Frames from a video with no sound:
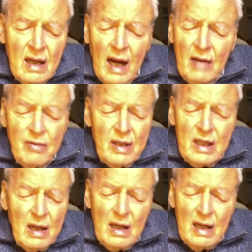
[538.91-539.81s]

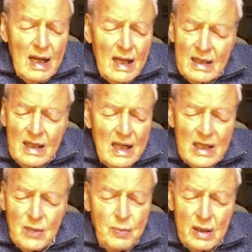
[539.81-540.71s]
read less and
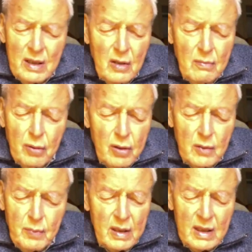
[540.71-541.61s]
less spiritual
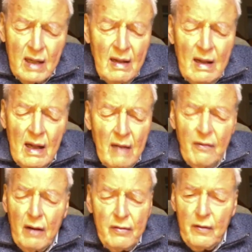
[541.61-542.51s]
books, because if
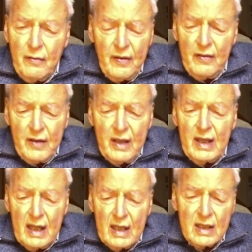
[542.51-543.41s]
after 50
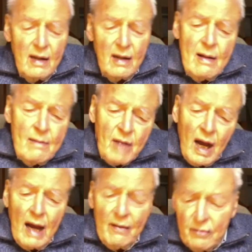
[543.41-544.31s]
years
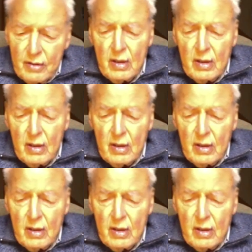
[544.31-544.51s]
I haven't,